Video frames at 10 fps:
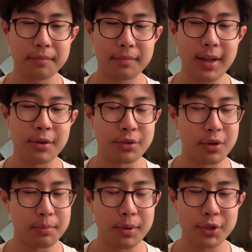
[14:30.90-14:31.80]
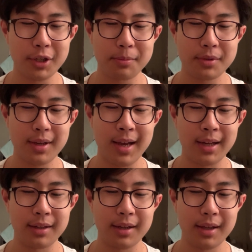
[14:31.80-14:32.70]
I was doing push ups
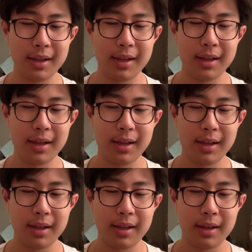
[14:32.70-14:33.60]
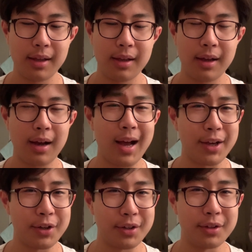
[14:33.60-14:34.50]
and I
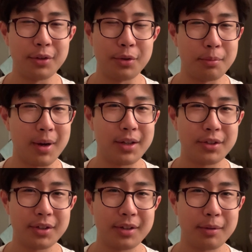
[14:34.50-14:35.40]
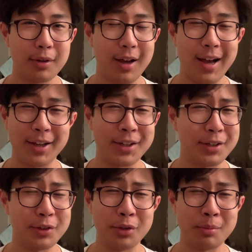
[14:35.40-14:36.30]
couldn't do much. I
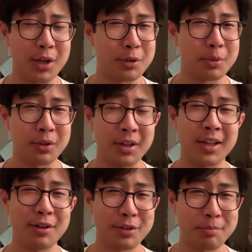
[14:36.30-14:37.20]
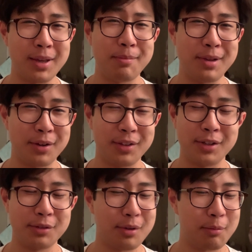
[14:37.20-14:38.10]
couldn't do much, bro. The girls beat me on
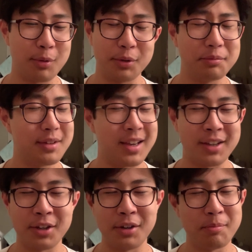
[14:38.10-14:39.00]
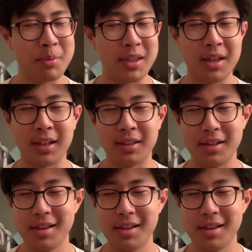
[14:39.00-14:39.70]
this one, bro. It couldn't be done.